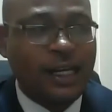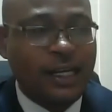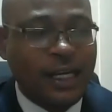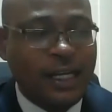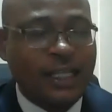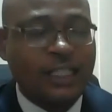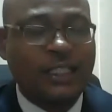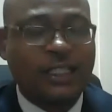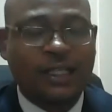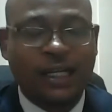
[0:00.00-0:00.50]

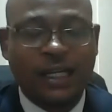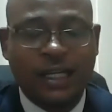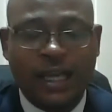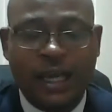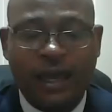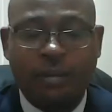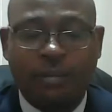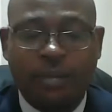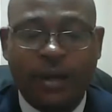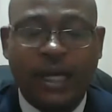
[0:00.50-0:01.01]
registry
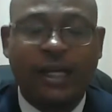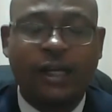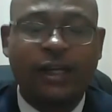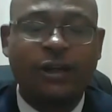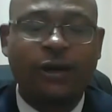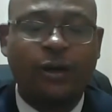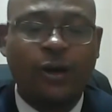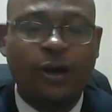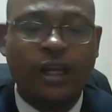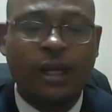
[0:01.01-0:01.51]
embarked
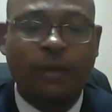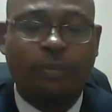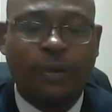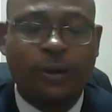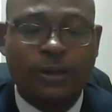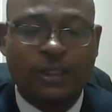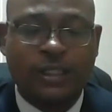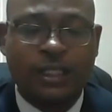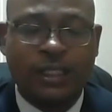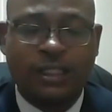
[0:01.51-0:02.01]
on the
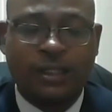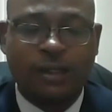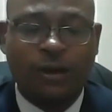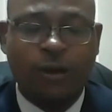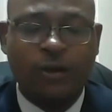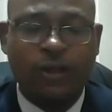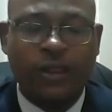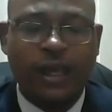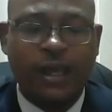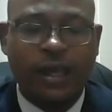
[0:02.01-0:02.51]
process
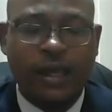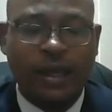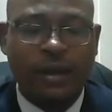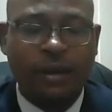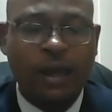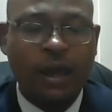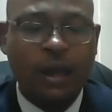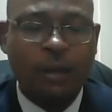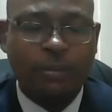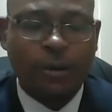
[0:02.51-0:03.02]

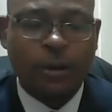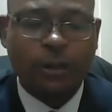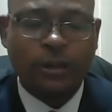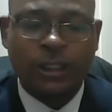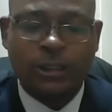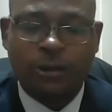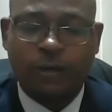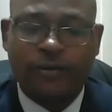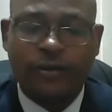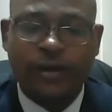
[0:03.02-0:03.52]

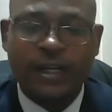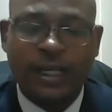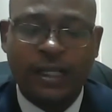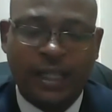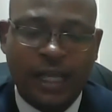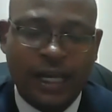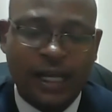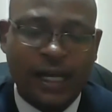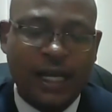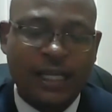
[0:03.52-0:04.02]
of
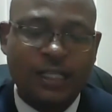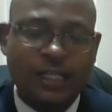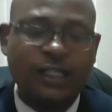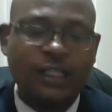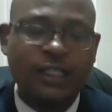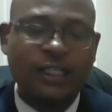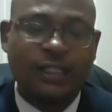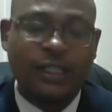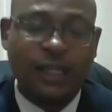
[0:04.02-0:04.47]
digitalizing its